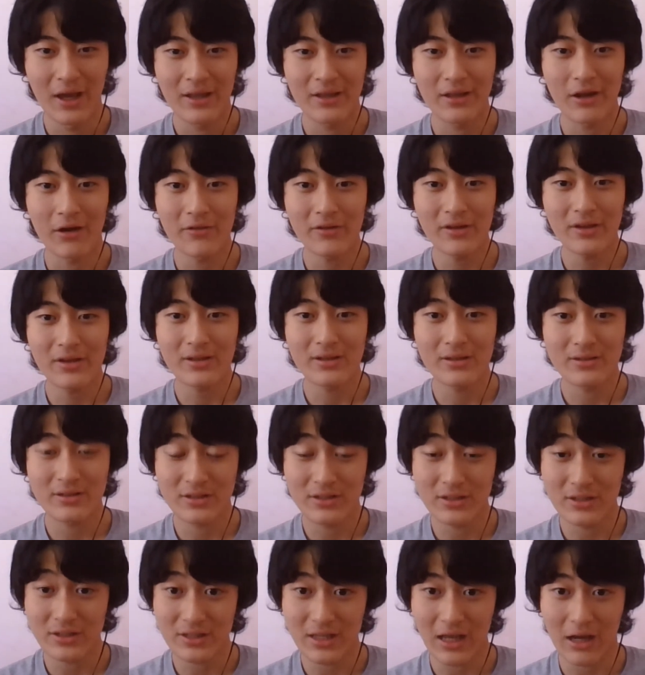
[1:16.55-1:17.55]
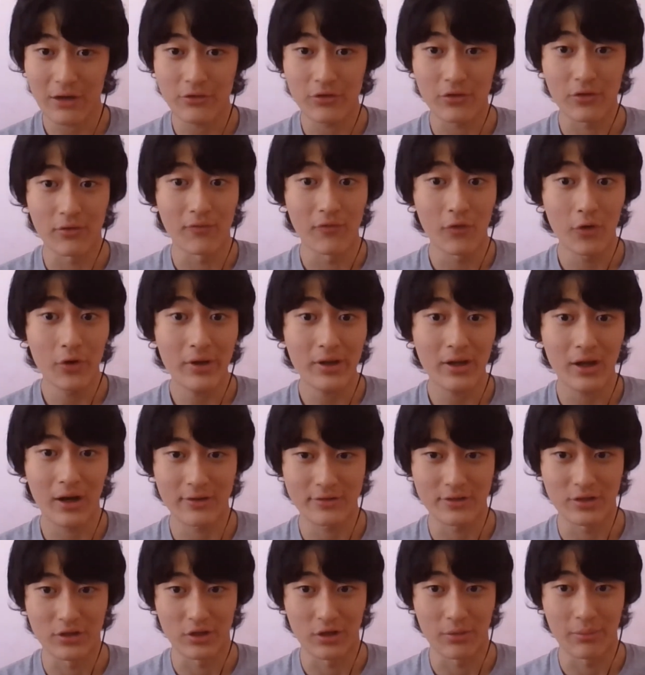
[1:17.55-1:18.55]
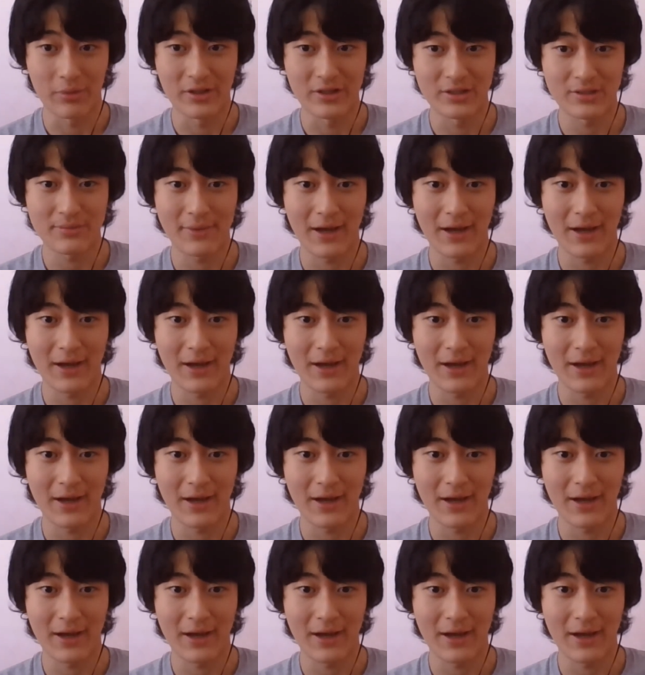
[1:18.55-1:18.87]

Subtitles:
Not only just how to avoid causing turbulence,